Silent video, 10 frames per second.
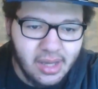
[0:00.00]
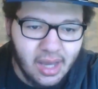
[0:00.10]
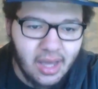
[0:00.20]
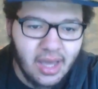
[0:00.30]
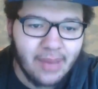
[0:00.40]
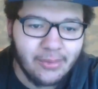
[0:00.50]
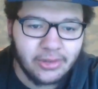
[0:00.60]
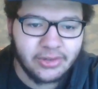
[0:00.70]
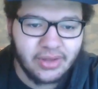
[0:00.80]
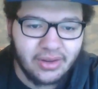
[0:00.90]
I am
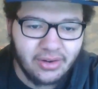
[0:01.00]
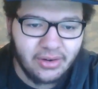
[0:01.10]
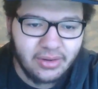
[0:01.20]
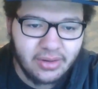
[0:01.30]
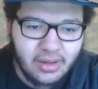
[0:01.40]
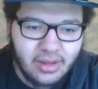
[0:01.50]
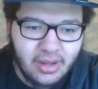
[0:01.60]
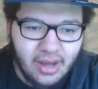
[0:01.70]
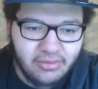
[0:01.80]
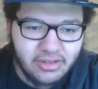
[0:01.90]
older than dirt.
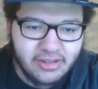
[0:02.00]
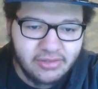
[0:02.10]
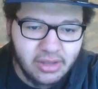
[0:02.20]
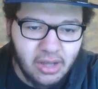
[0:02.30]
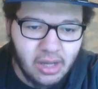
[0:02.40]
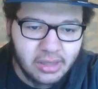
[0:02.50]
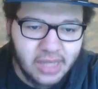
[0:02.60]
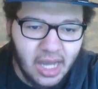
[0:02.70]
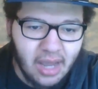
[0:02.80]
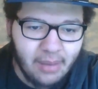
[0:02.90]
I've lived a long
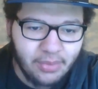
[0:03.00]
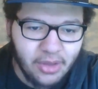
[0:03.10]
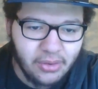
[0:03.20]
time,